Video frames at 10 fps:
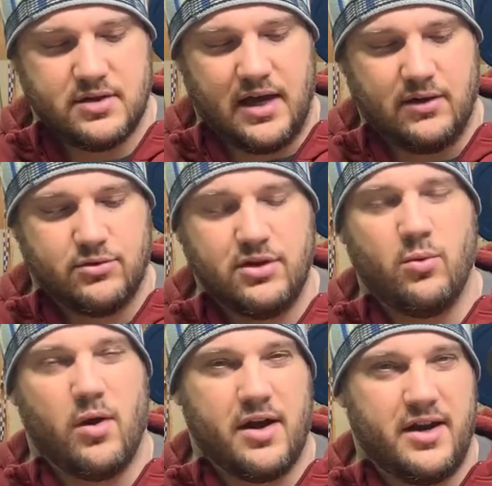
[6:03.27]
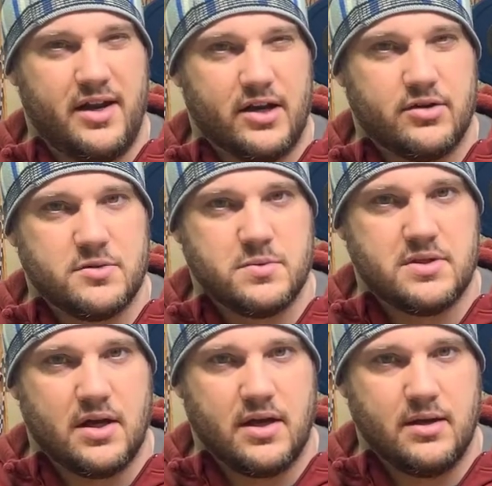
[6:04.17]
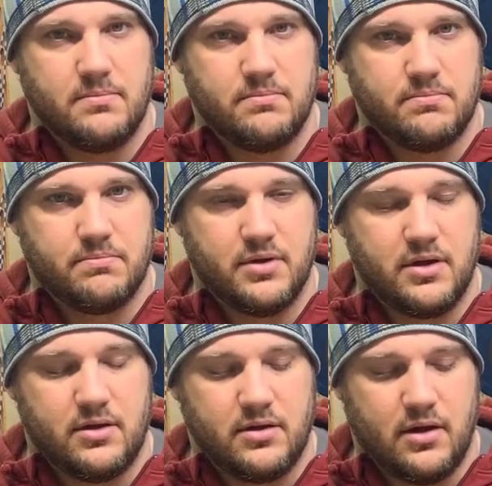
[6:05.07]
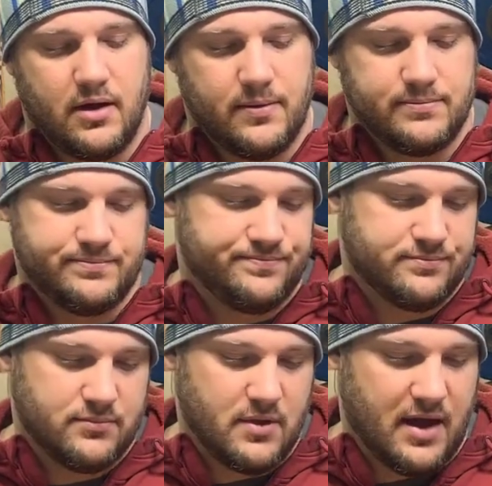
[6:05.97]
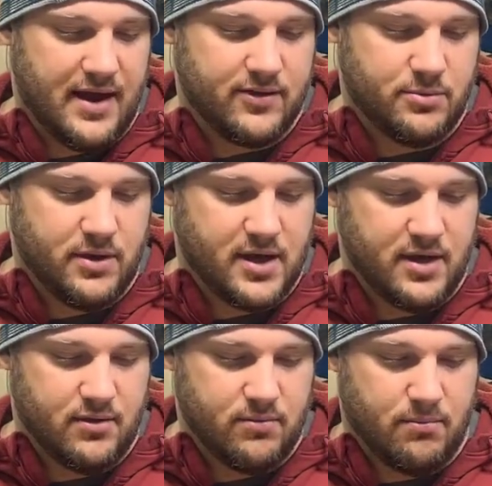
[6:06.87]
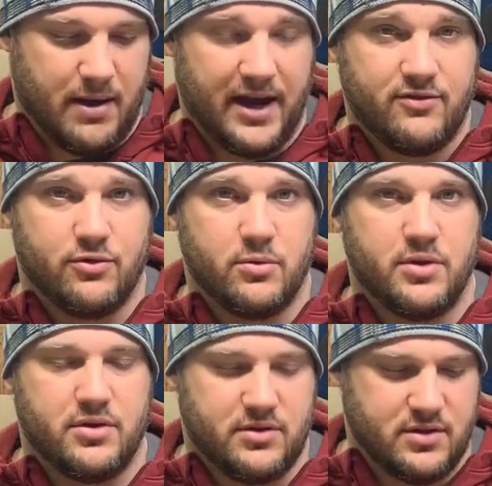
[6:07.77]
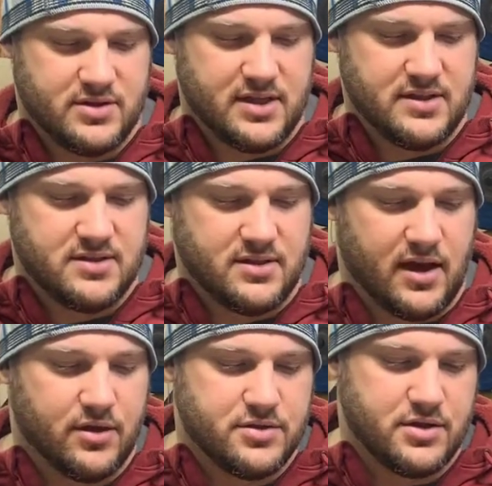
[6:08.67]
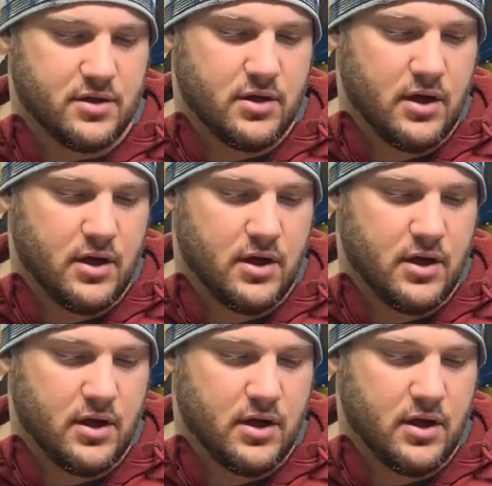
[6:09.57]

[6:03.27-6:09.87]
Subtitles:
I really wanted it at Christmas time, but I have to be kind of mindful with the cents and dollars here.